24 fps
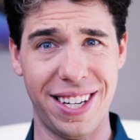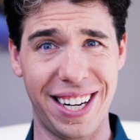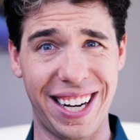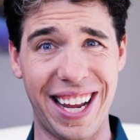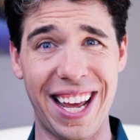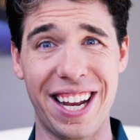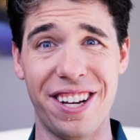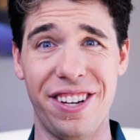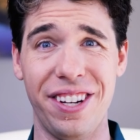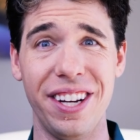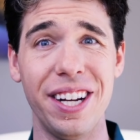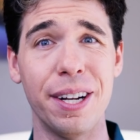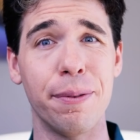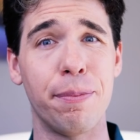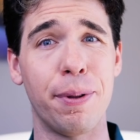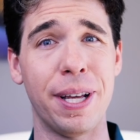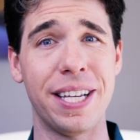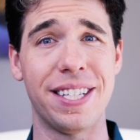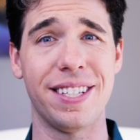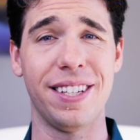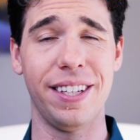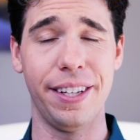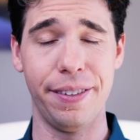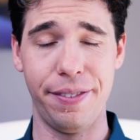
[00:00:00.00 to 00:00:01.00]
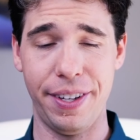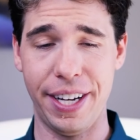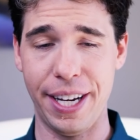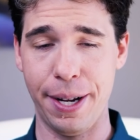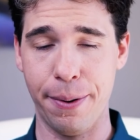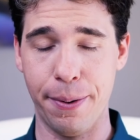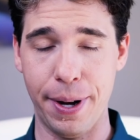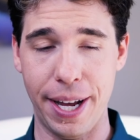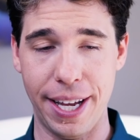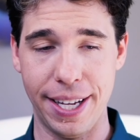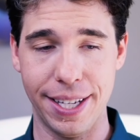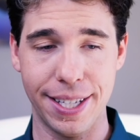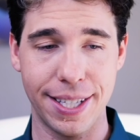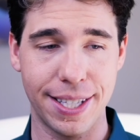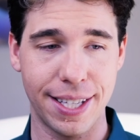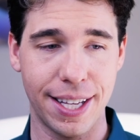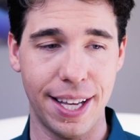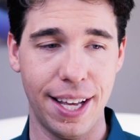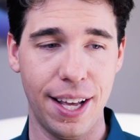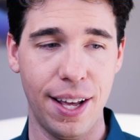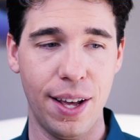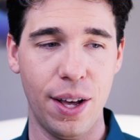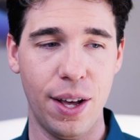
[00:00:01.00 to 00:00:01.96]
And again, you need a place to live anyways.